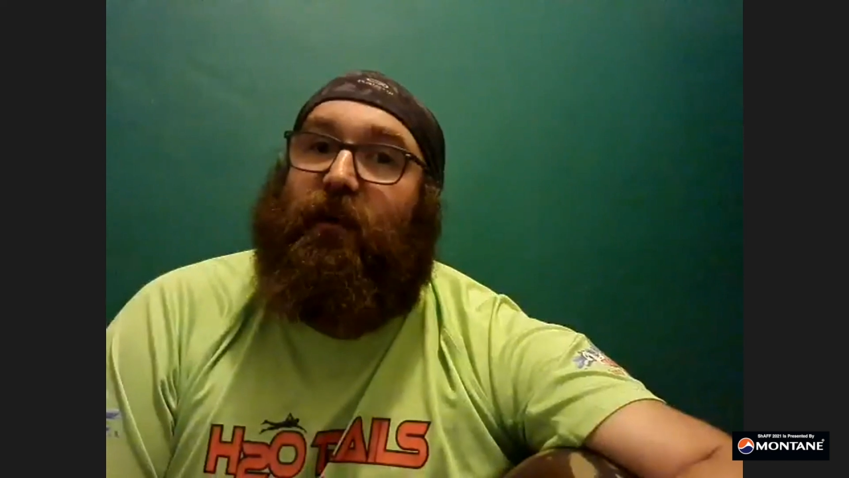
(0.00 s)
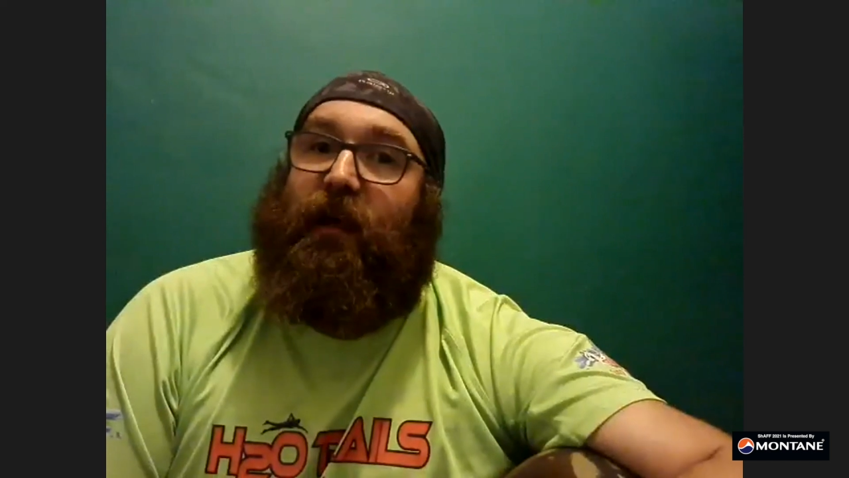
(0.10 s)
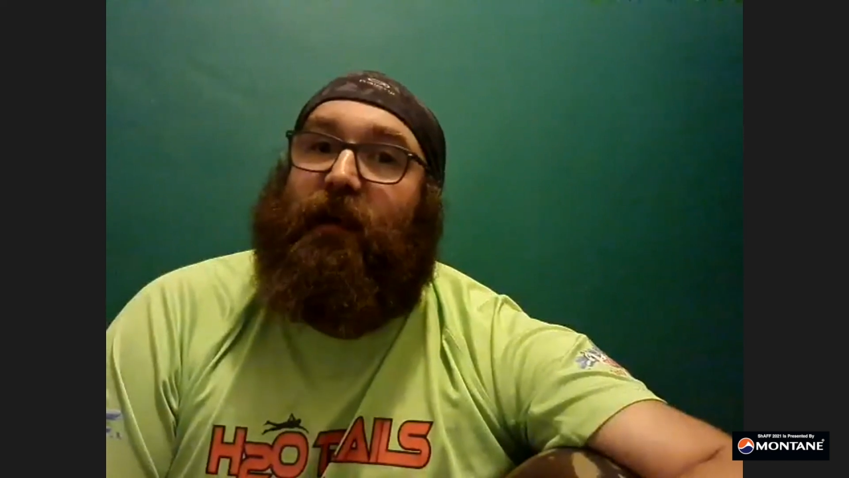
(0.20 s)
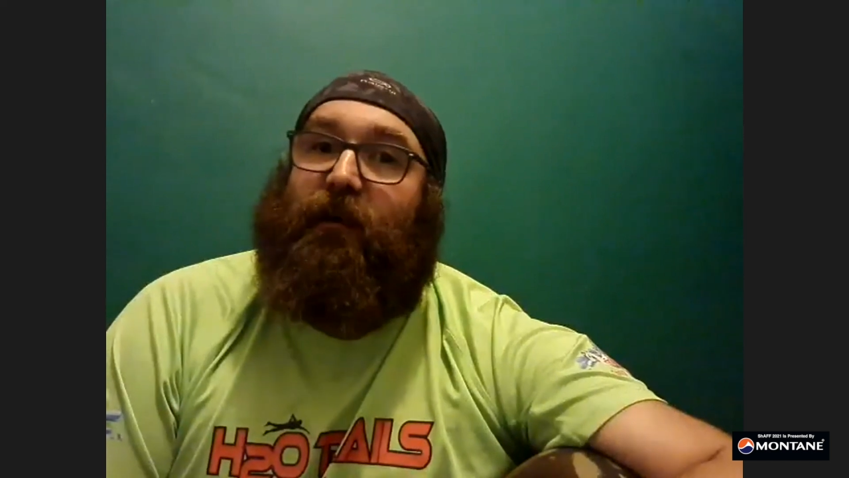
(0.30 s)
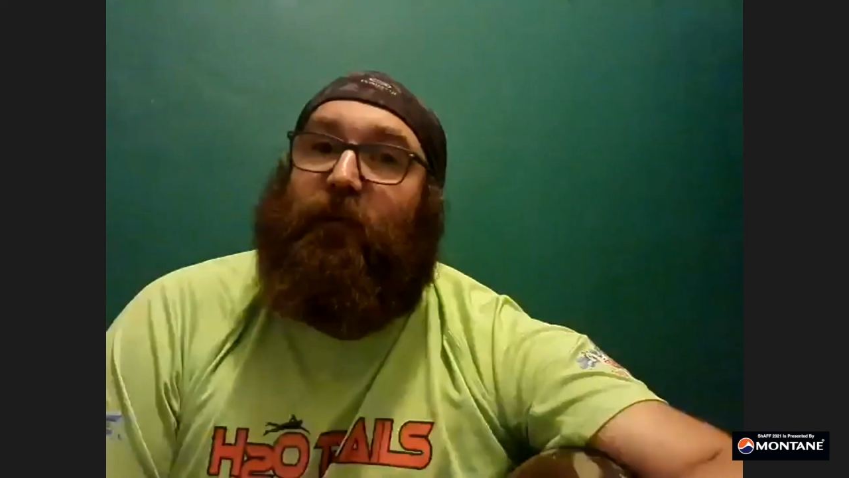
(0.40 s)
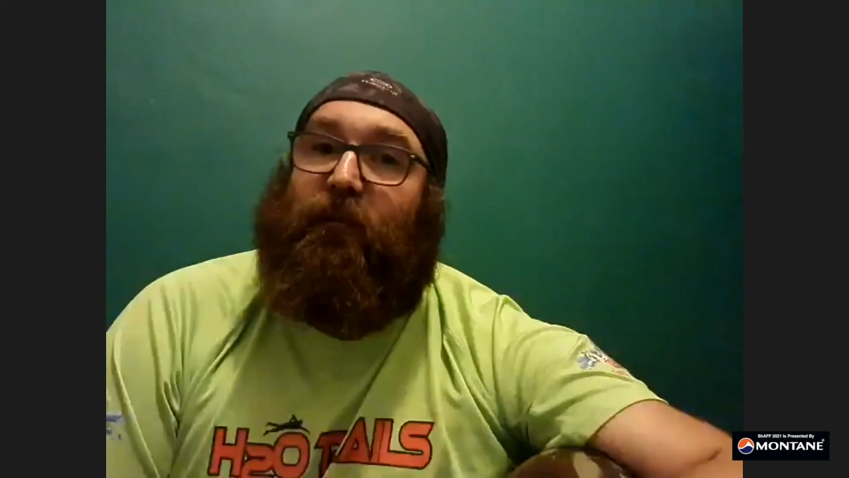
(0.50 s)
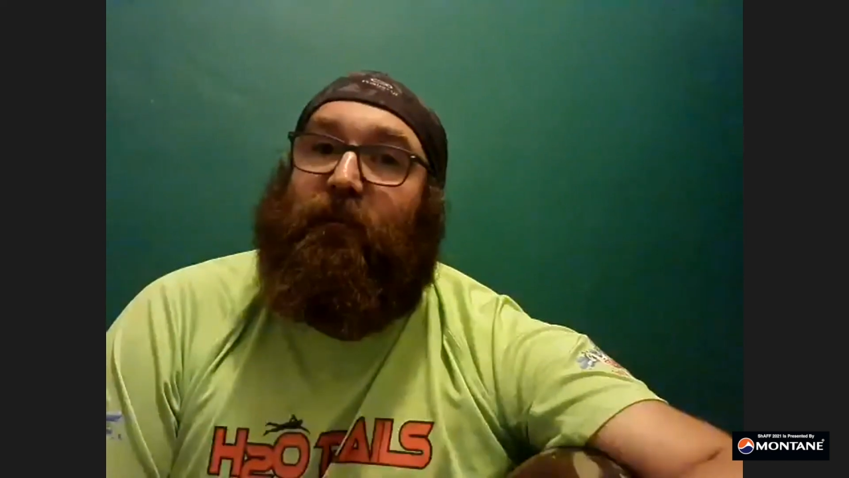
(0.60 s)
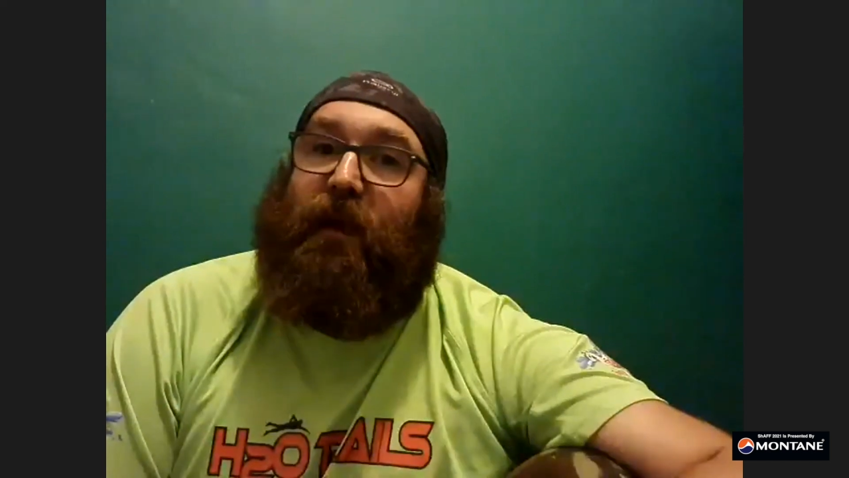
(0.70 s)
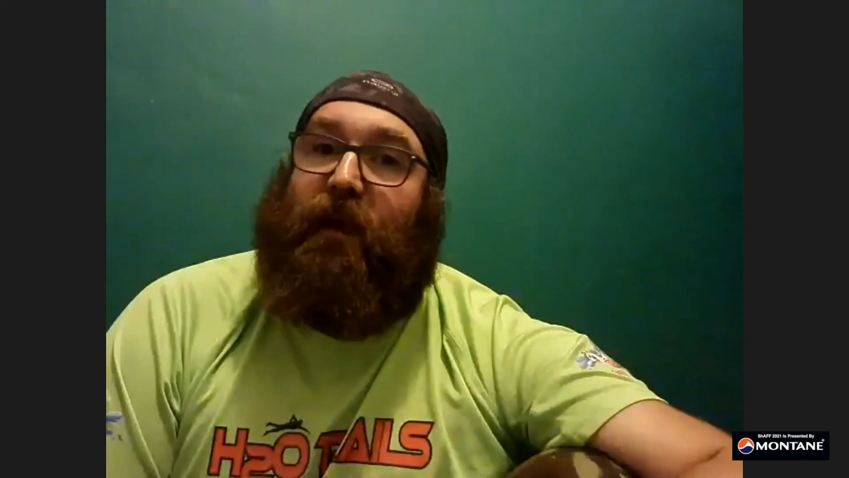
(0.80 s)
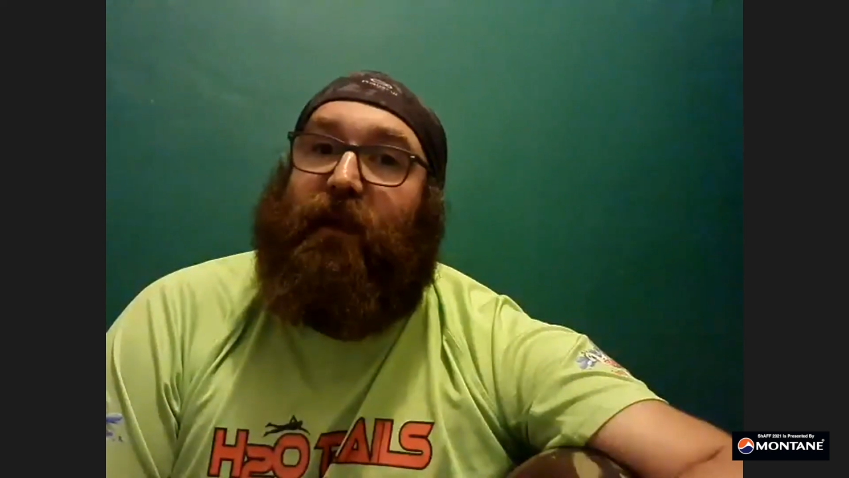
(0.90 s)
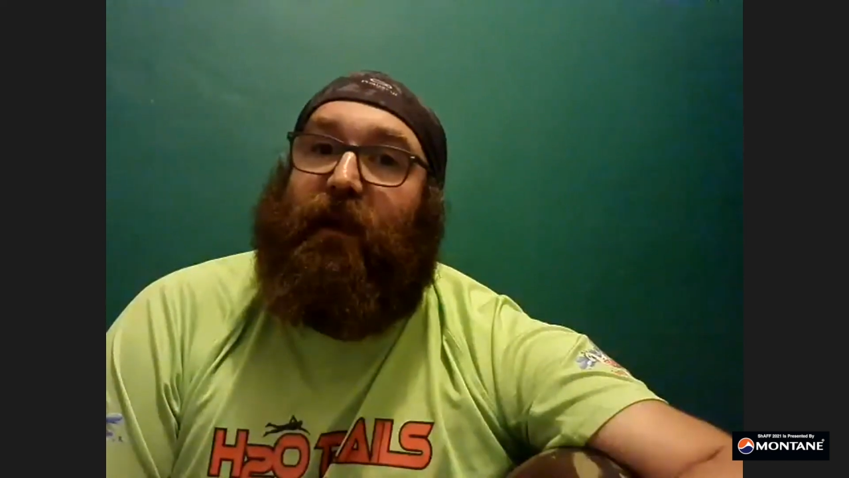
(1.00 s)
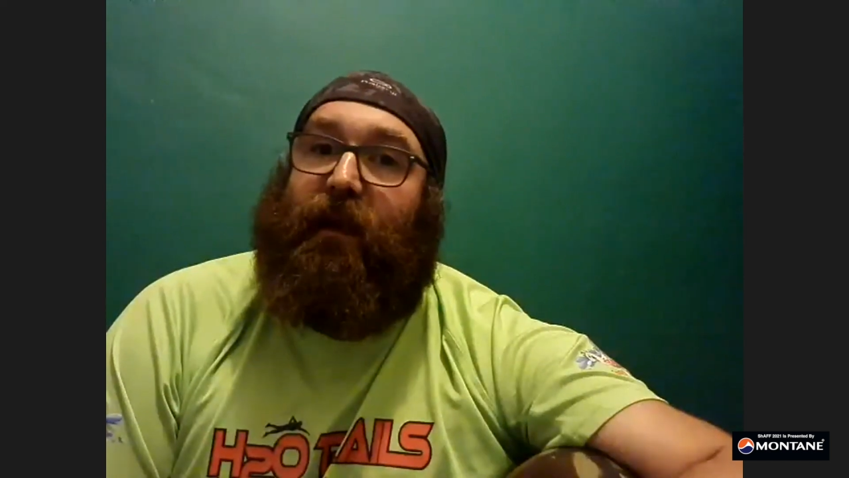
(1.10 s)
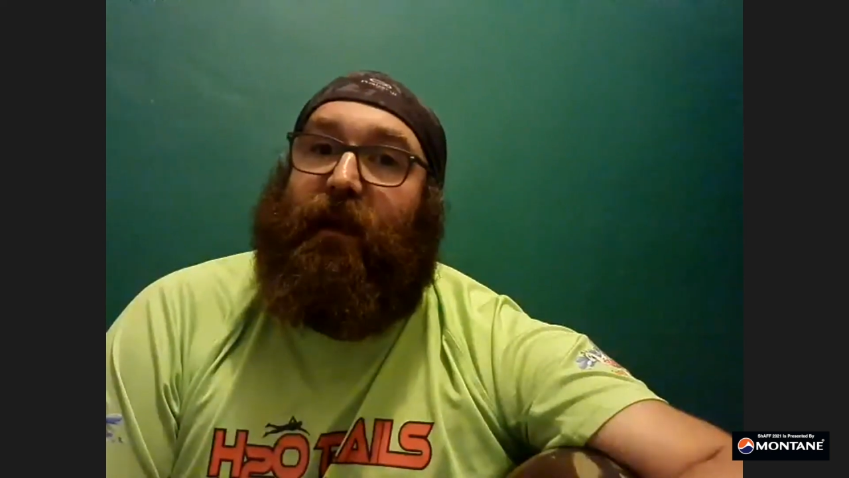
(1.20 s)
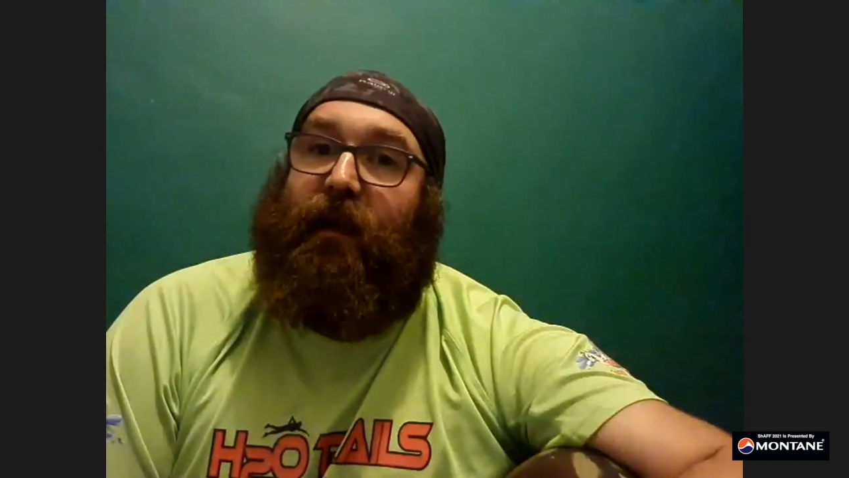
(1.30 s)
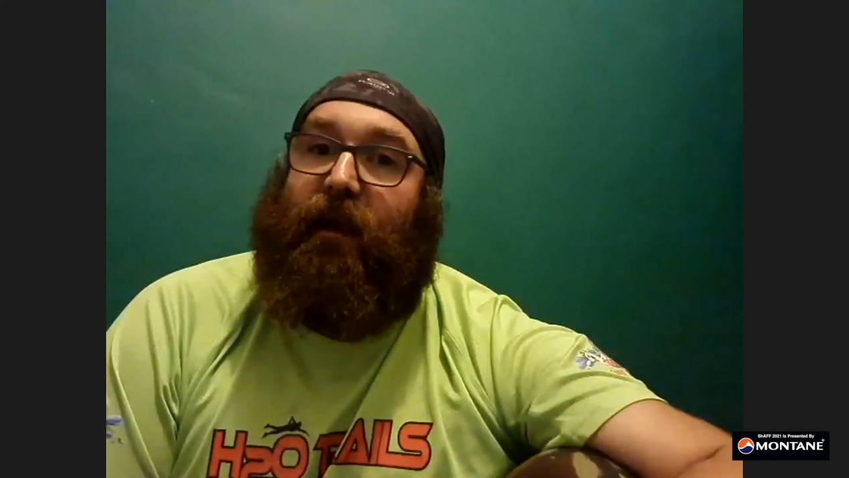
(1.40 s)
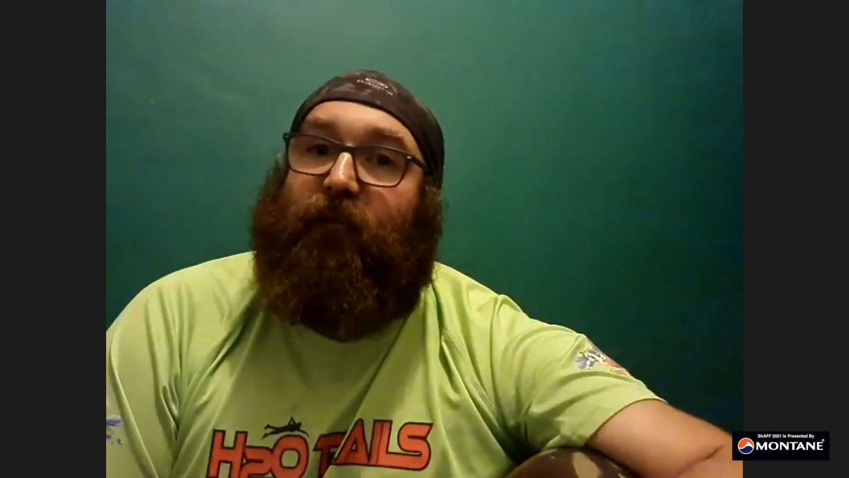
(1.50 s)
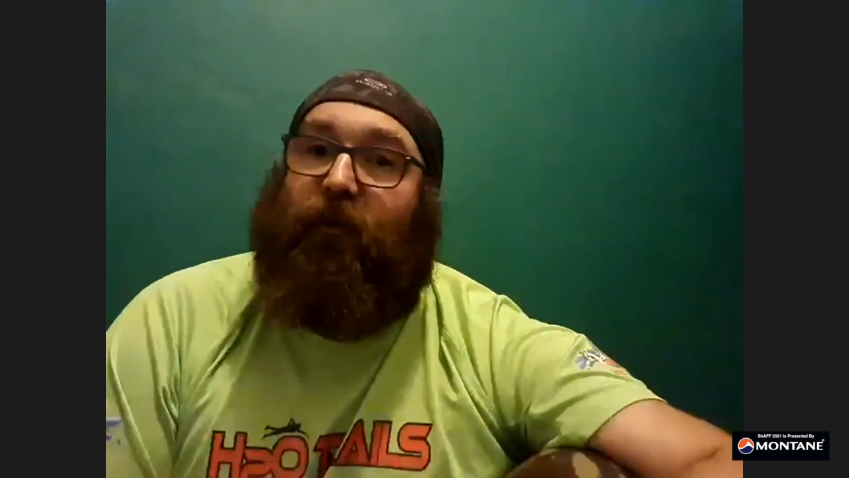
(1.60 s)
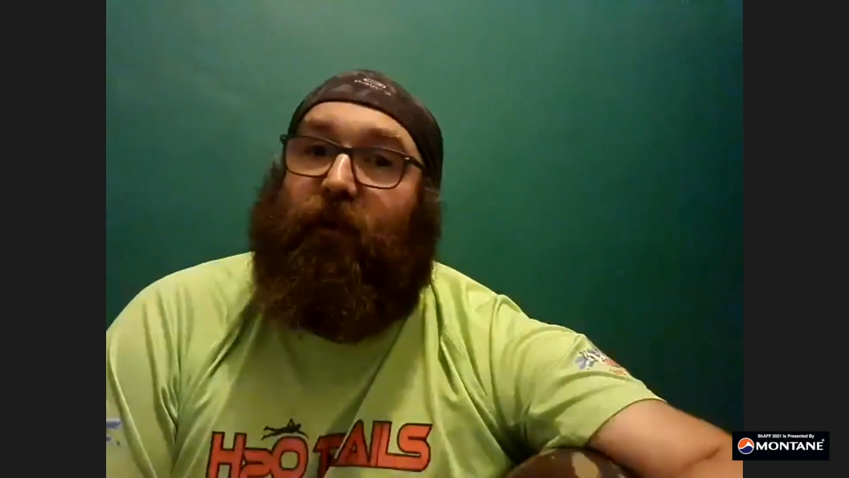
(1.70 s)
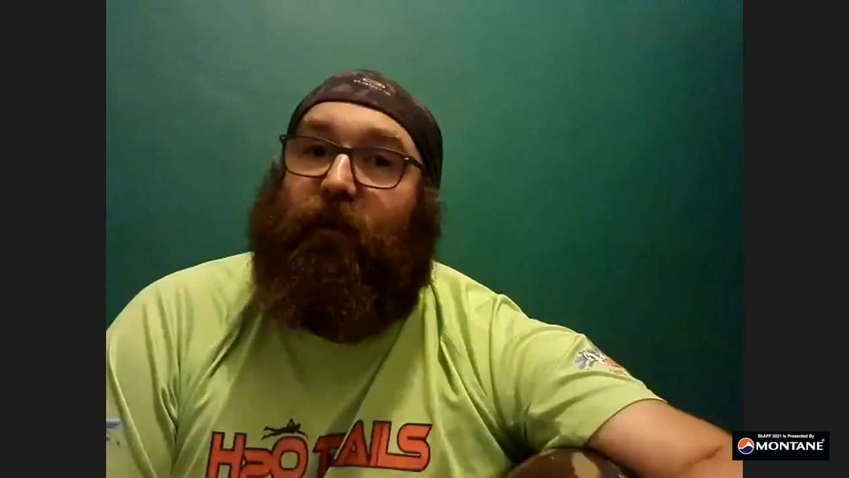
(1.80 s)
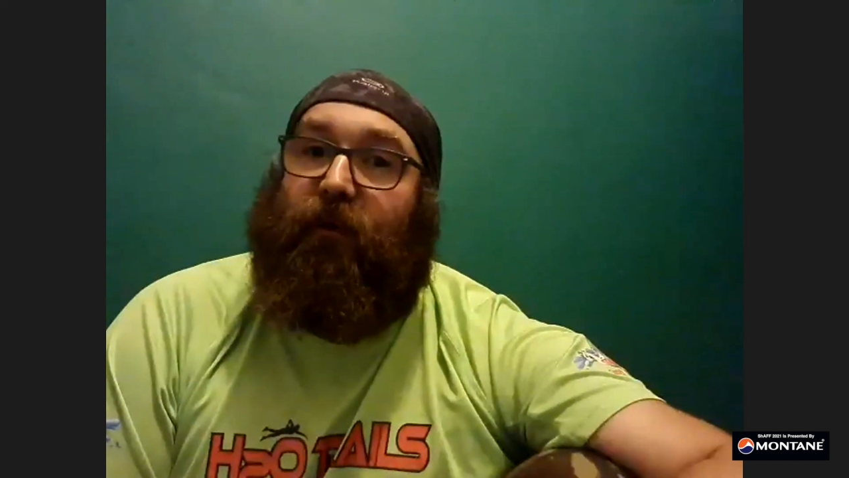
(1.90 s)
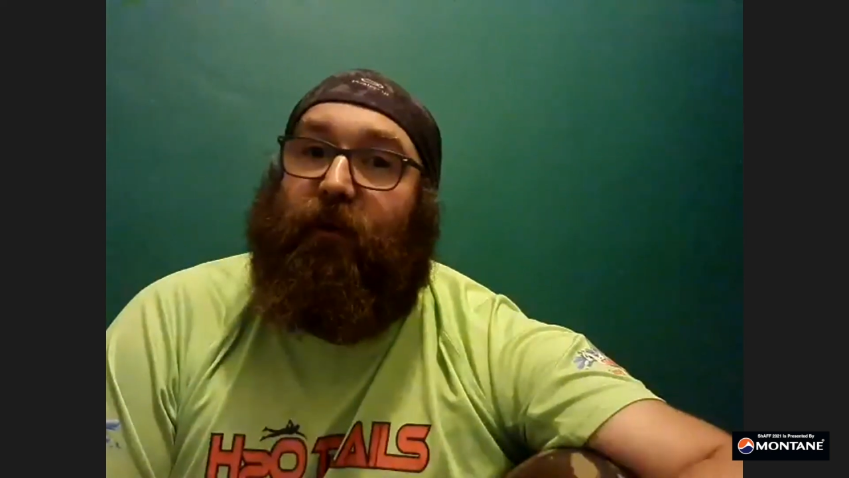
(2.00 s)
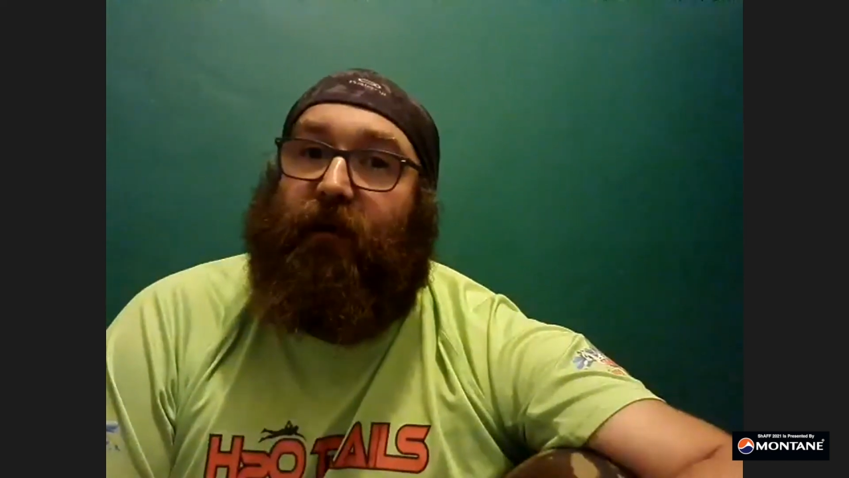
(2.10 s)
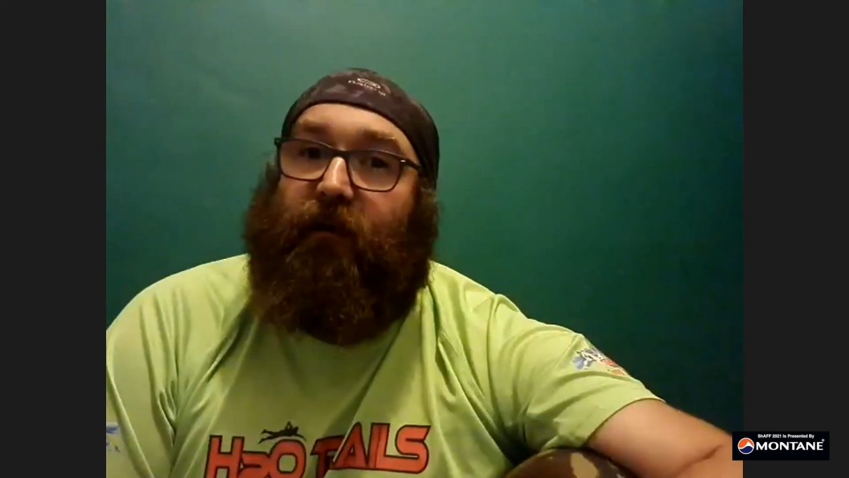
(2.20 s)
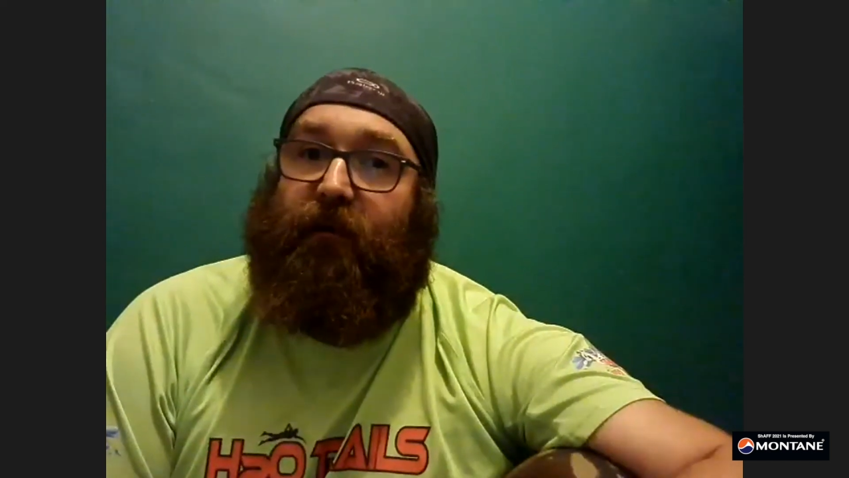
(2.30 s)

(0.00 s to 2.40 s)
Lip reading: ended up me being in there for a lot longer,